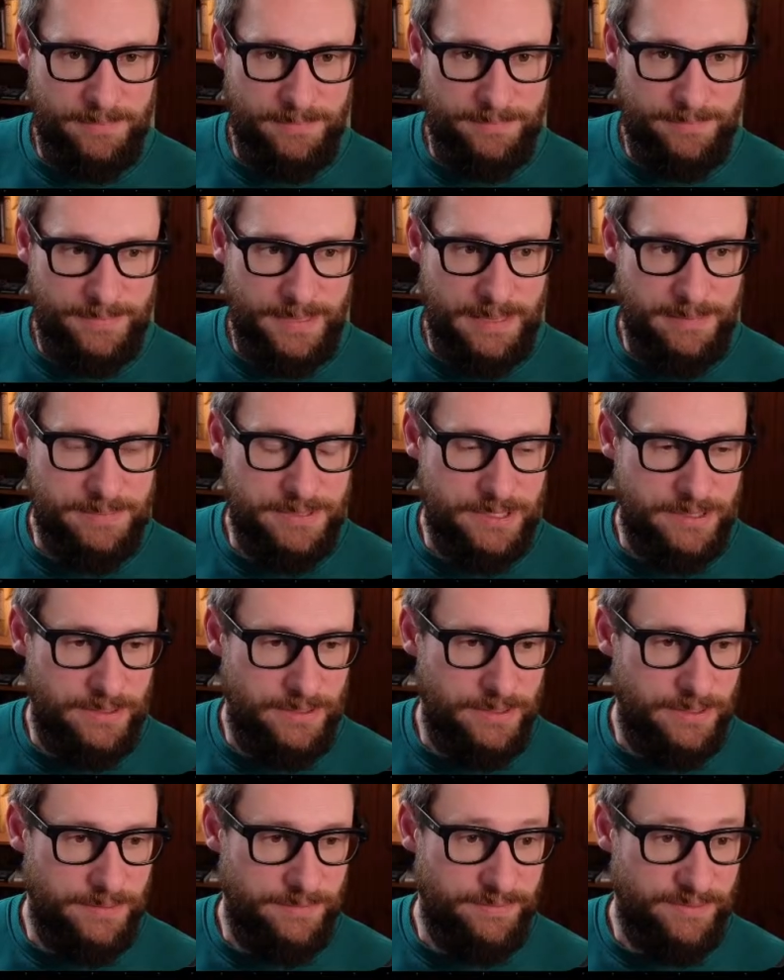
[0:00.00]

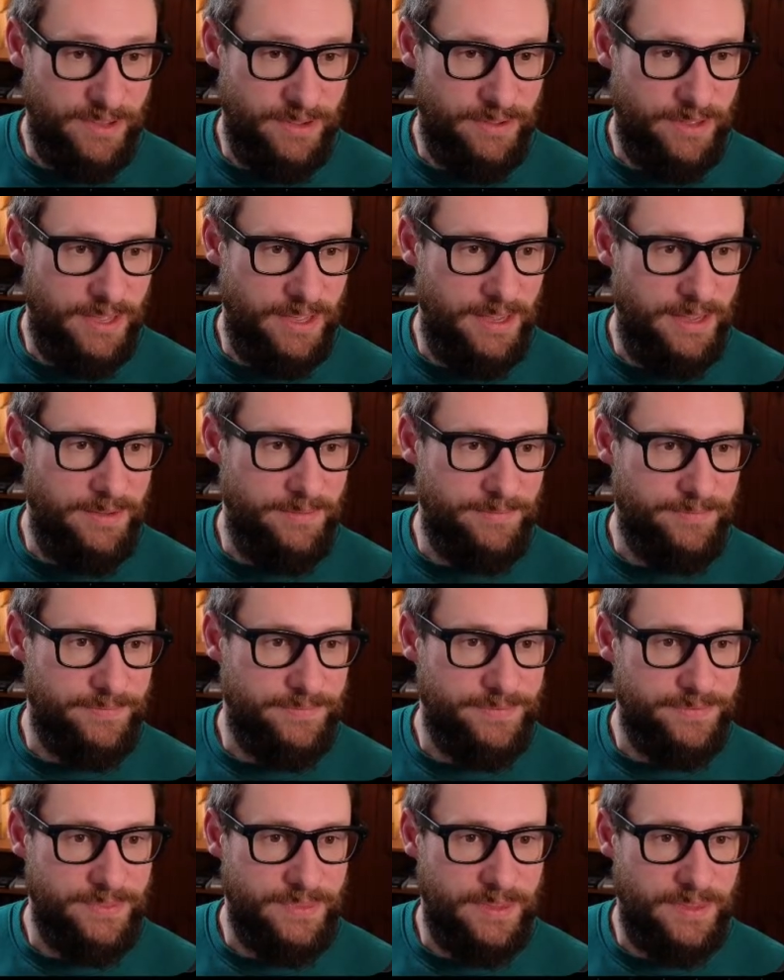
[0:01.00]
Absolutely. Okay.
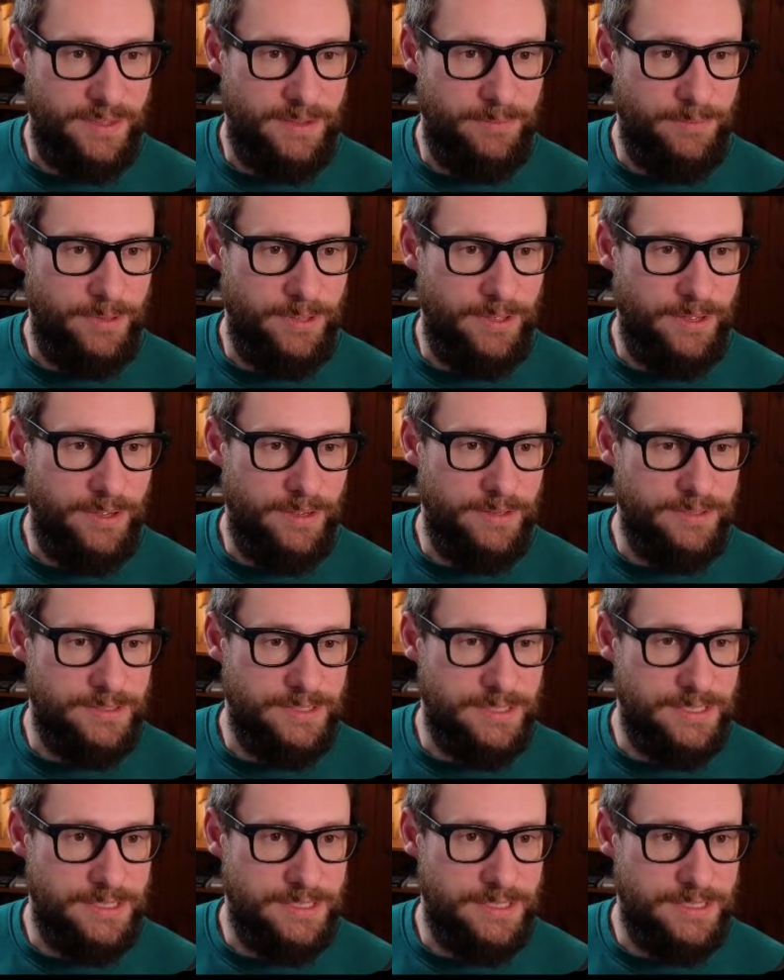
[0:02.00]
Here we go. So this